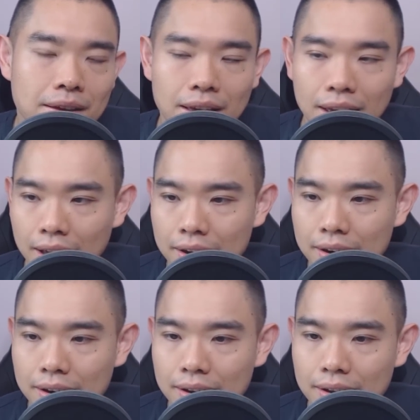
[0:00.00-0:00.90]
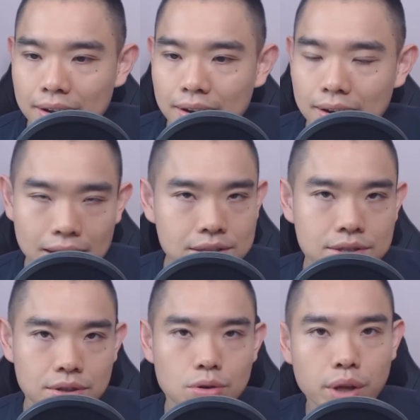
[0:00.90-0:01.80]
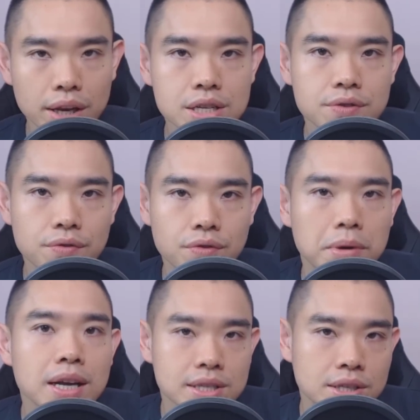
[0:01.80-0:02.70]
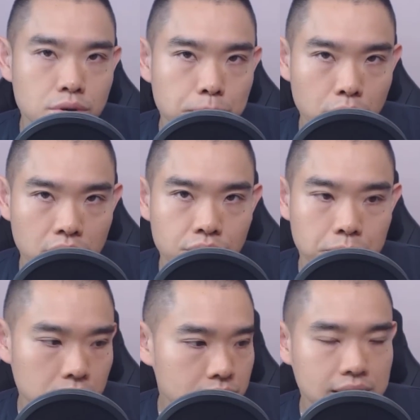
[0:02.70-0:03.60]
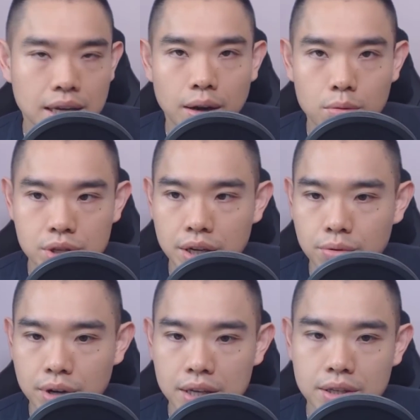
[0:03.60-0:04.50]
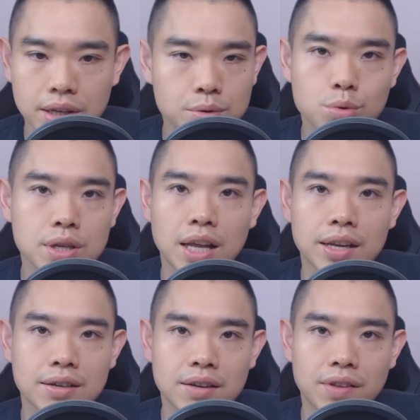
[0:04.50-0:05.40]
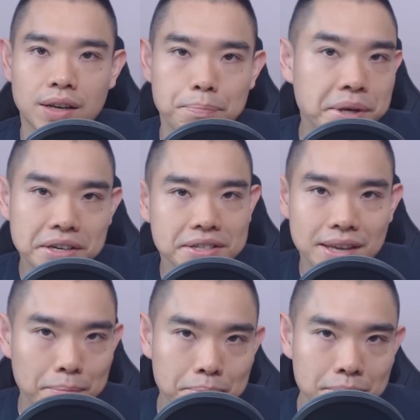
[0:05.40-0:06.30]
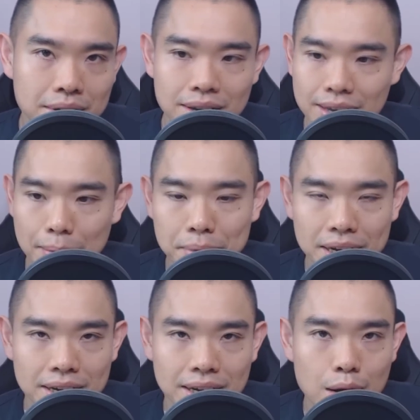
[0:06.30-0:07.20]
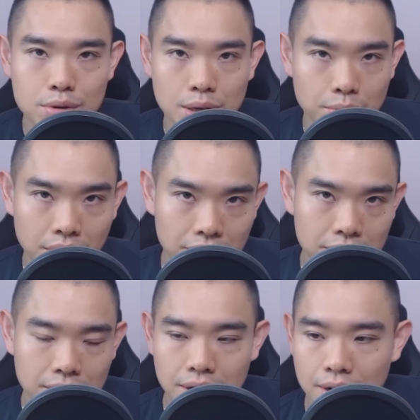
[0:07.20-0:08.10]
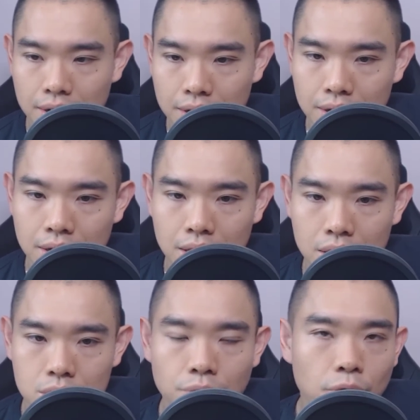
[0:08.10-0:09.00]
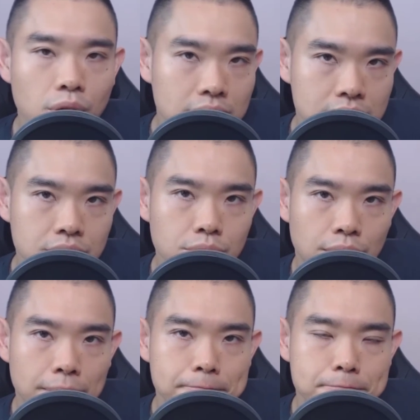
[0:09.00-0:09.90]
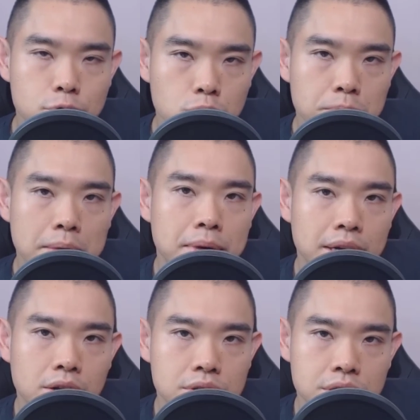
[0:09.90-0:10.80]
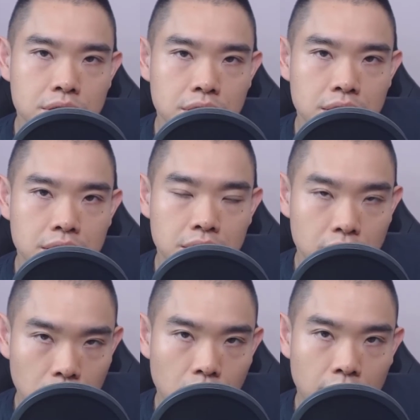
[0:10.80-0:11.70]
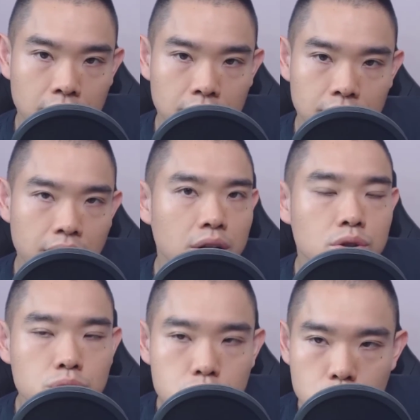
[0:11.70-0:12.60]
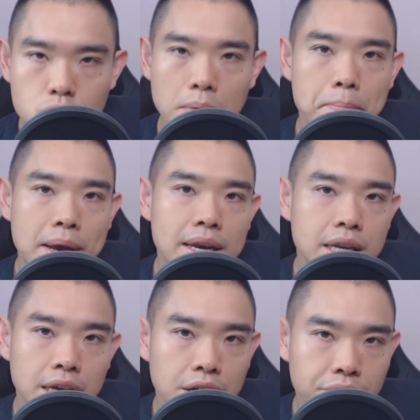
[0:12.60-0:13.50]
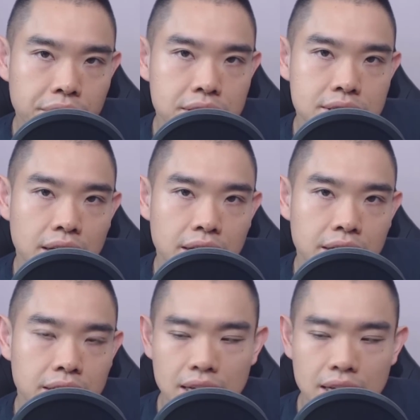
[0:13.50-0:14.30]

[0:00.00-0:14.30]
And let's look at this from a casino point of view because that's, I would say, those are like kind of like the biggest gambling house out there. So for a casino, right, to make money consistently in the long run, there are two main ingredients that they need.